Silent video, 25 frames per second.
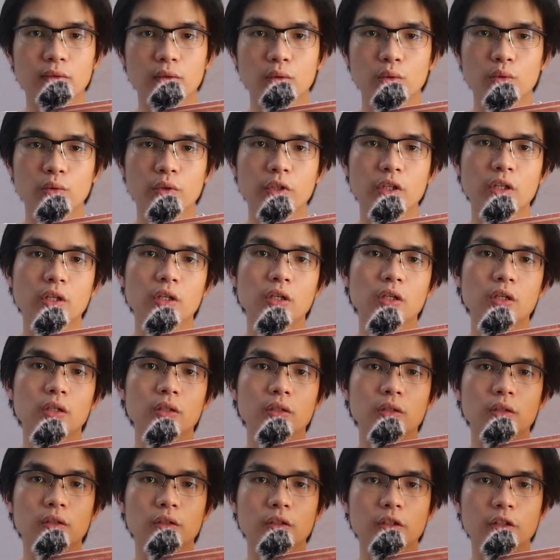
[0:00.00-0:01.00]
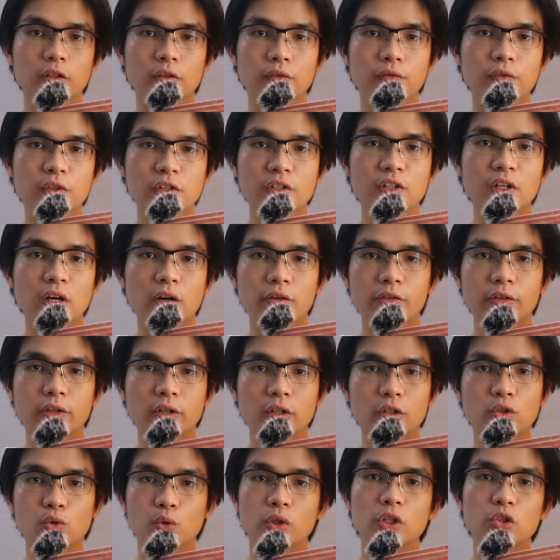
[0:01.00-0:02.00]
flow in the fiscal
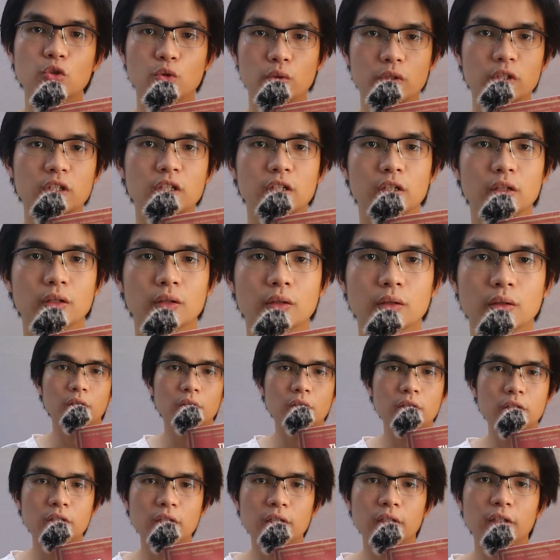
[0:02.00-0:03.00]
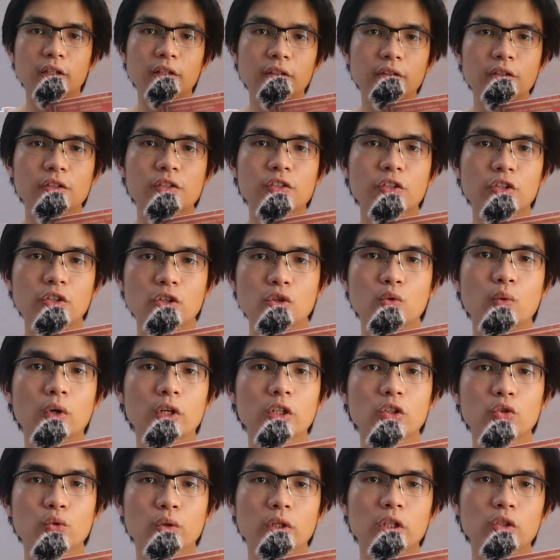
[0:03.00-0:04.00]
year 2020. In their latest
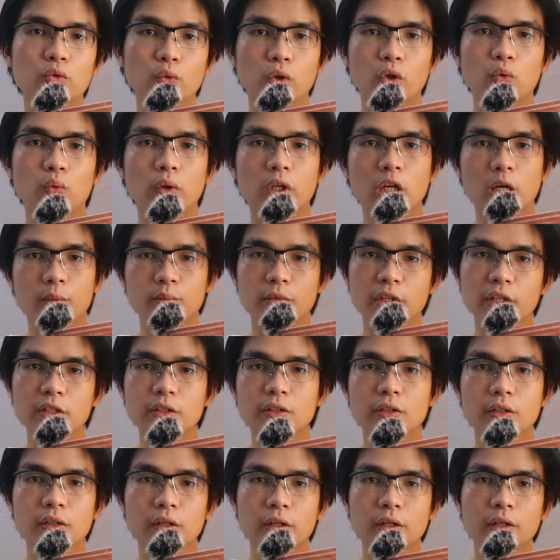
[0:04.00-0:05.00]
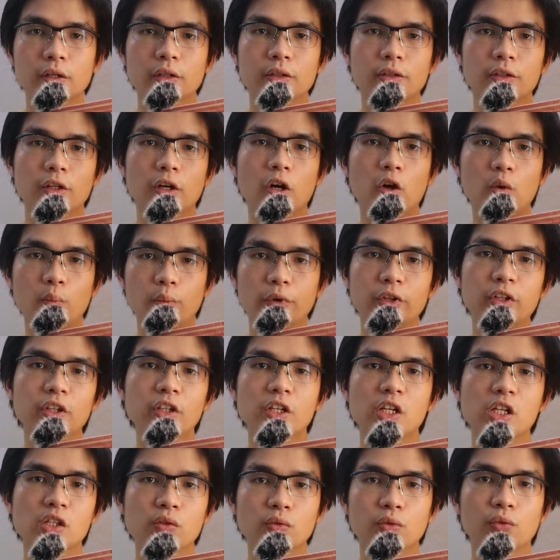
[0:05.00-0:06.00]
Q1 2021 update, their operating
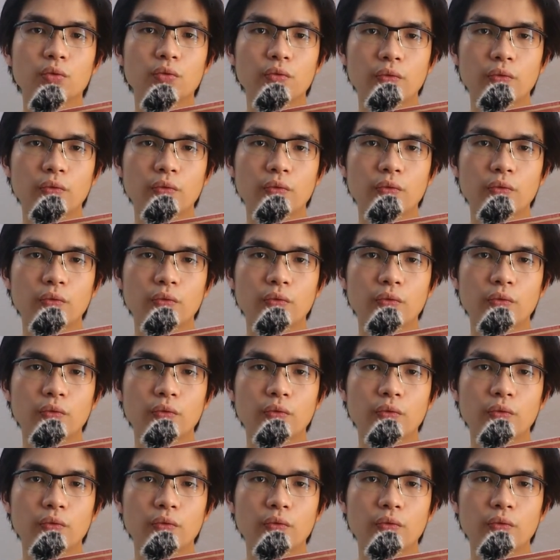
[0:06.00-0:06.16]
cash flow